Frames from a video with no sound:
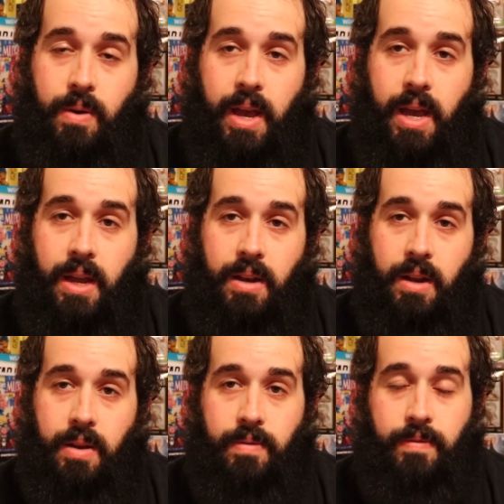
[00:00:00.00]
and
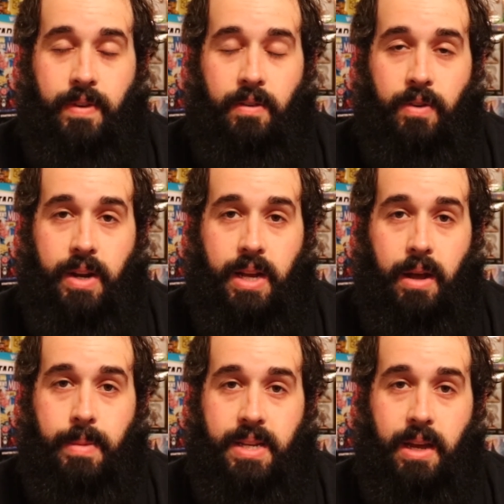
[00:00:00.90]
feel free to
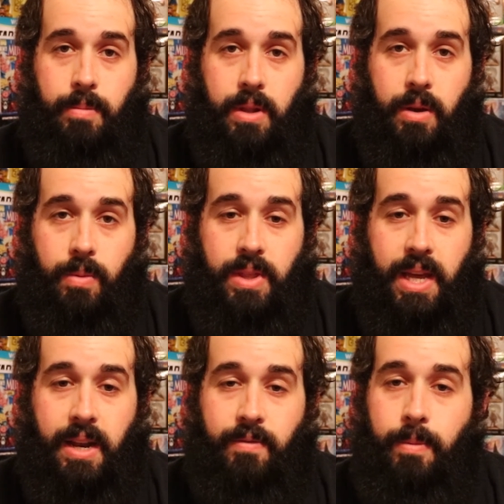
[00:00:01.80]
comment down below with
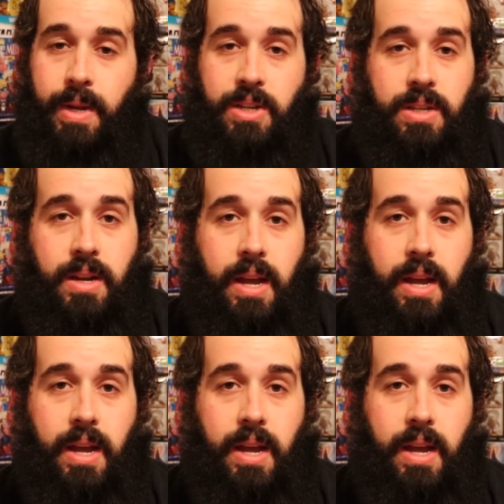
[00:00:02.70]
that information,